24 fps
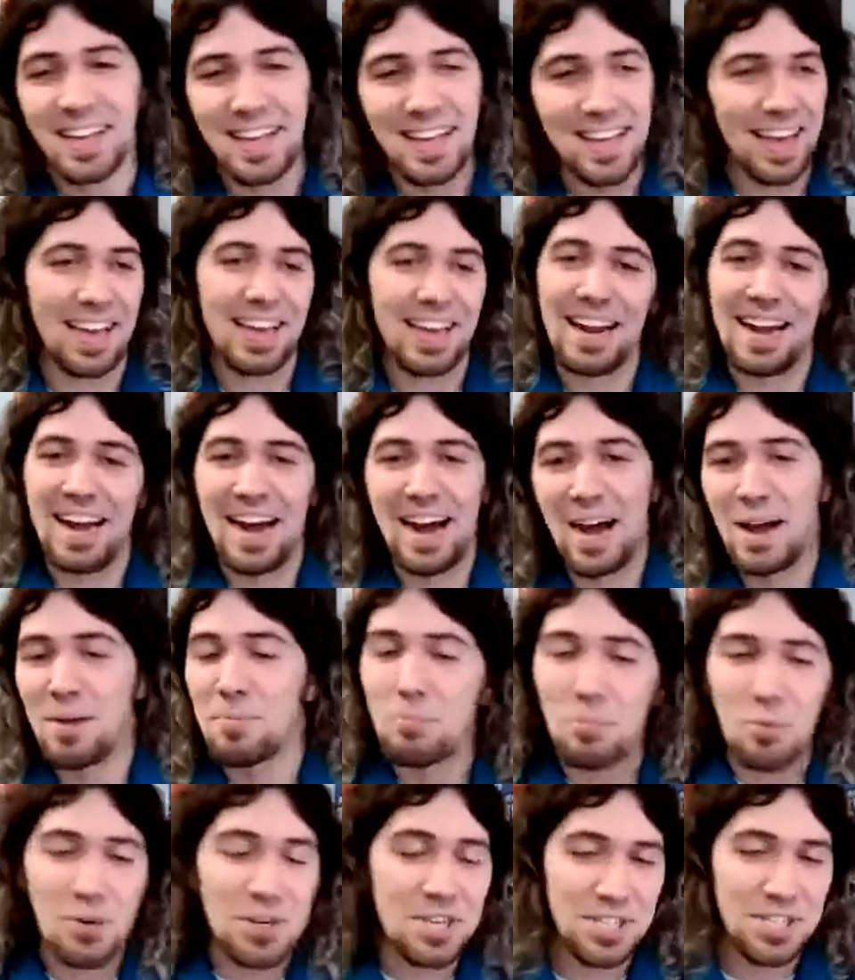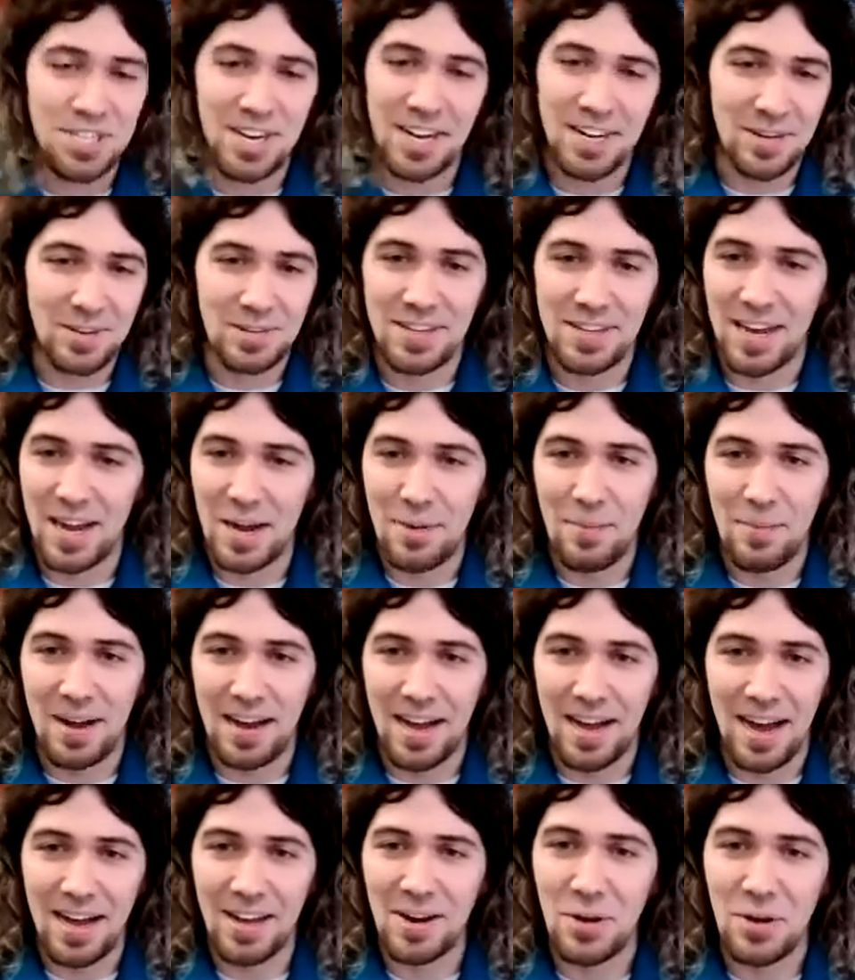Ken, I appreciate your time.
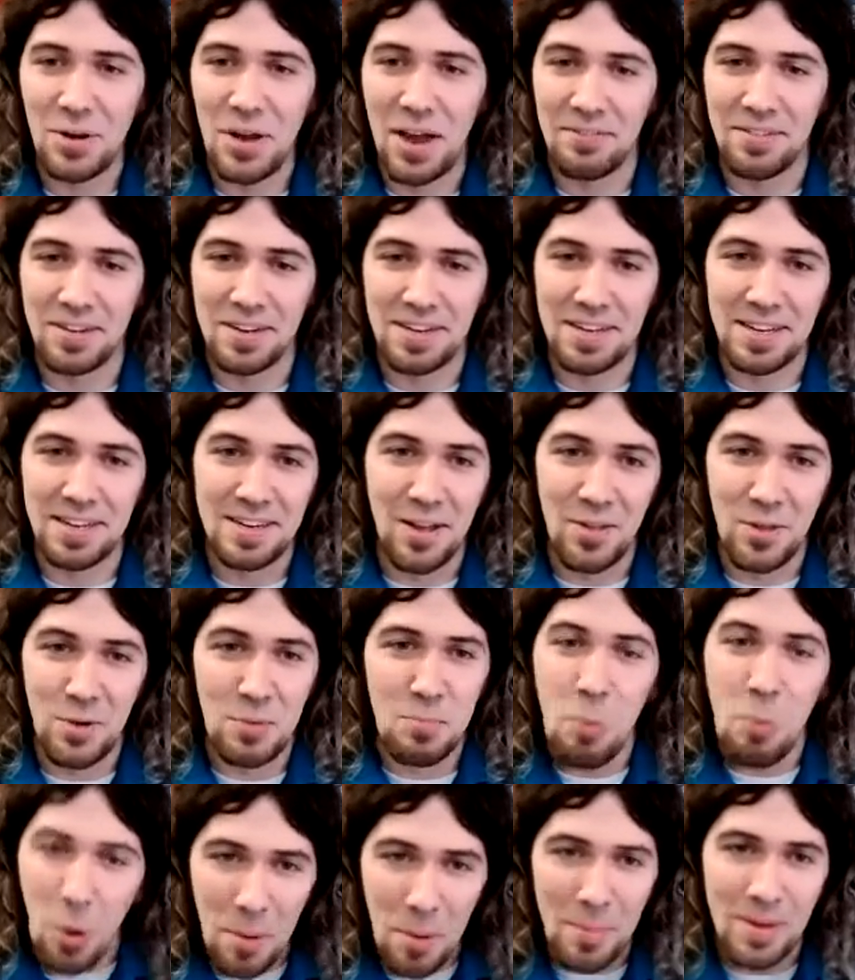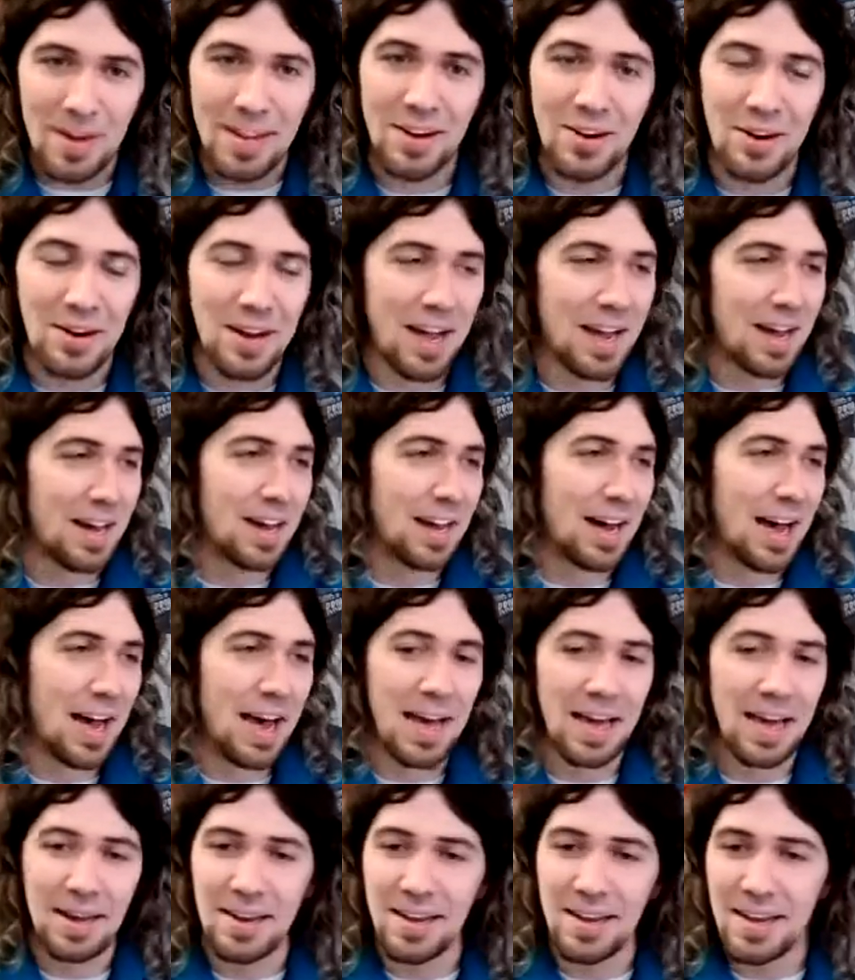I know you have another appointment here,
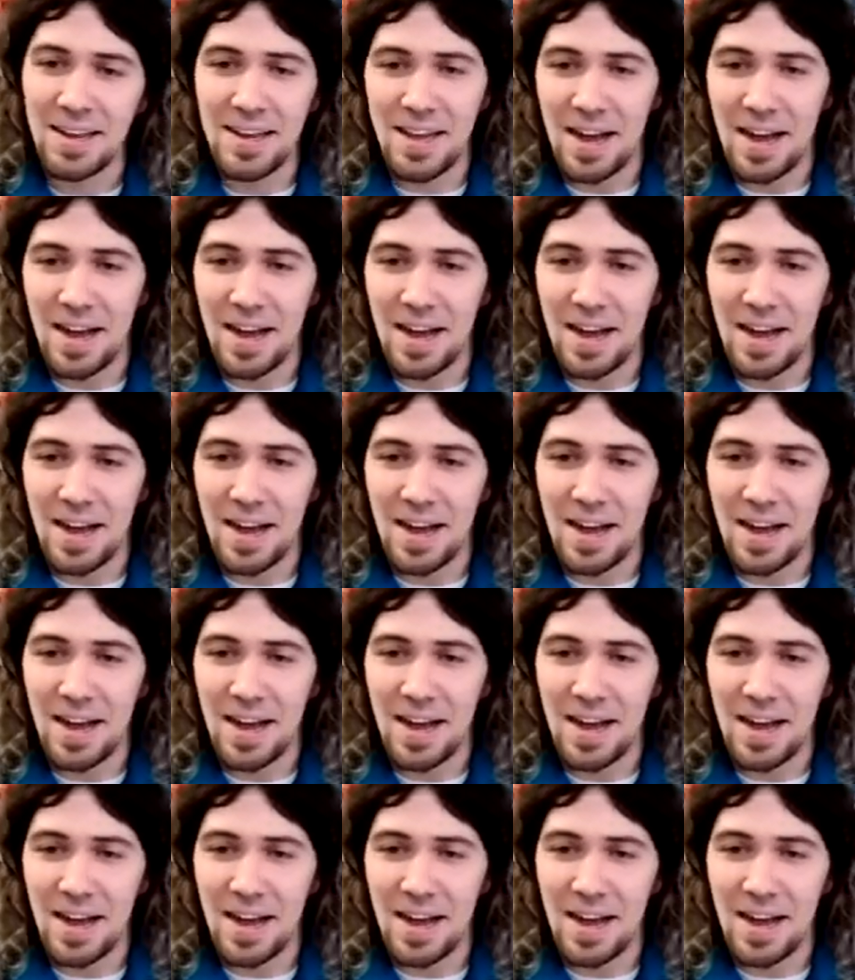and